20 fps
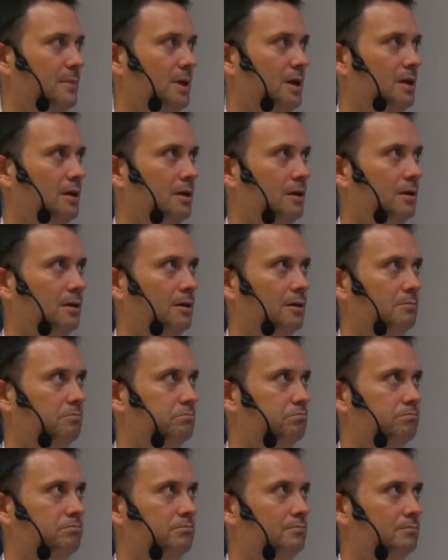
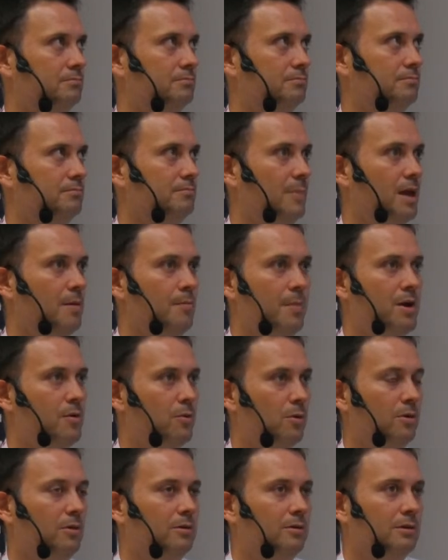my
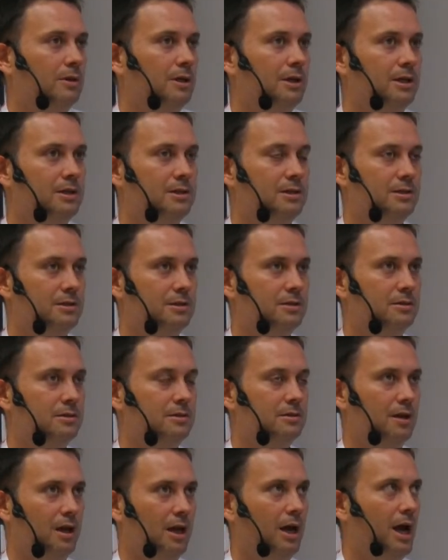role
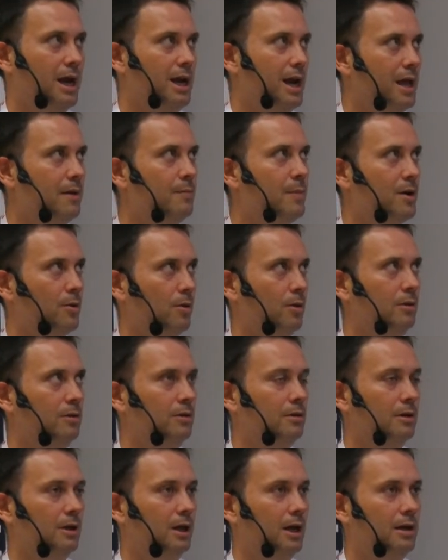is, I like my
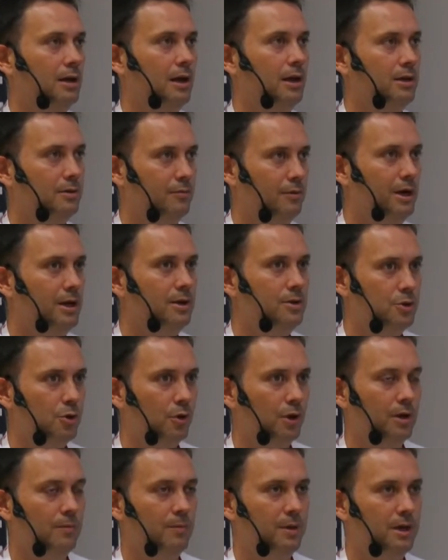role, and I really
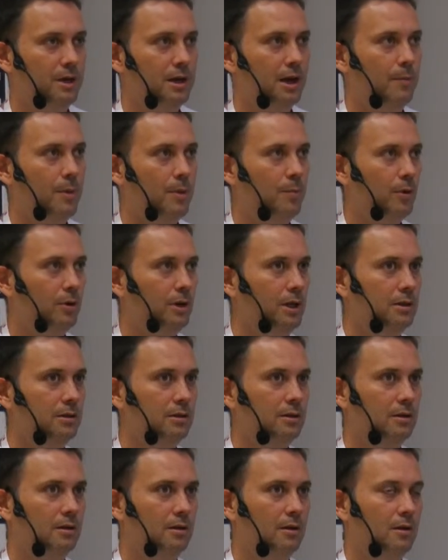enjoy being a people lead.
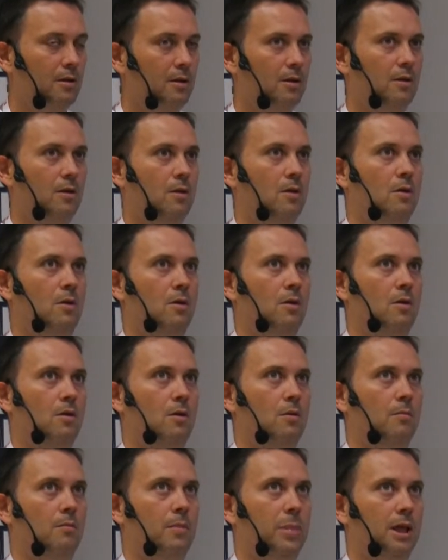
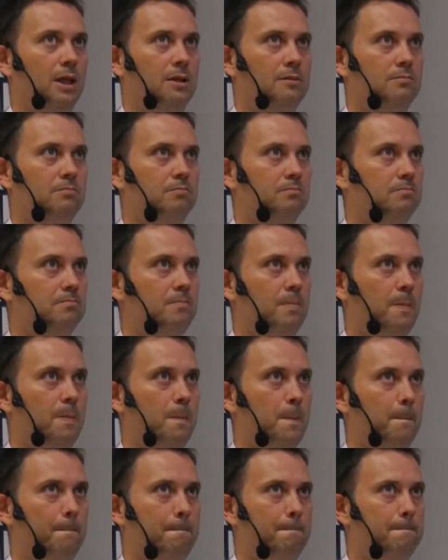But
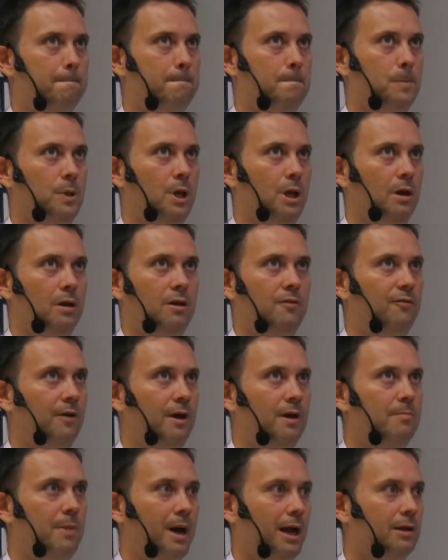yeah, if
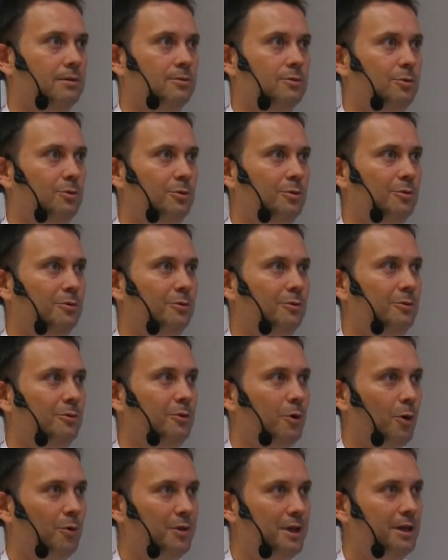I back
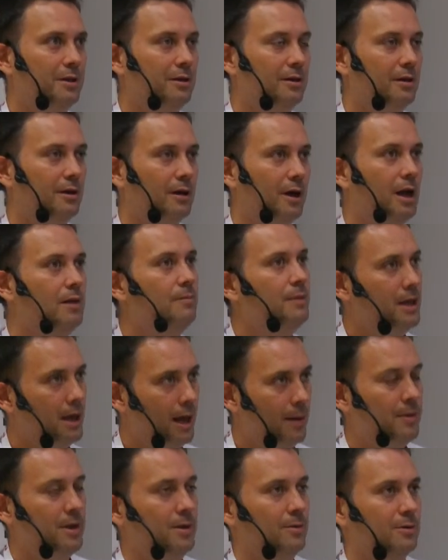to coding, I'll be
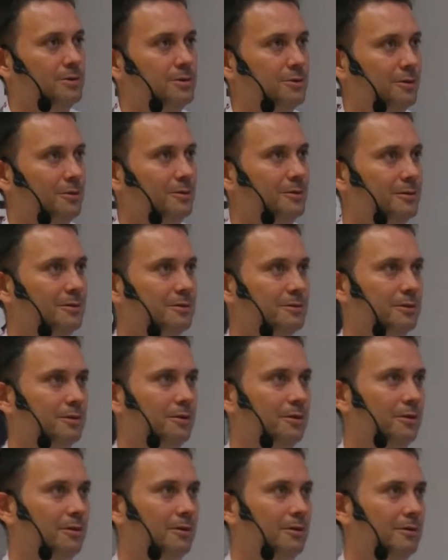happy also.
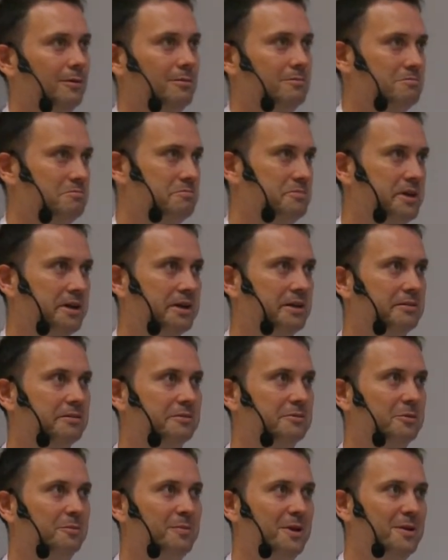So yeah,
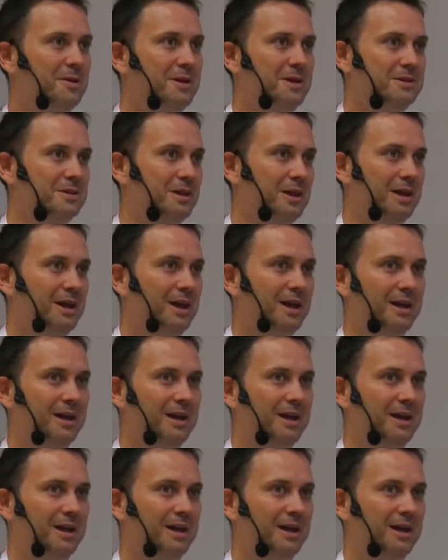to be honest,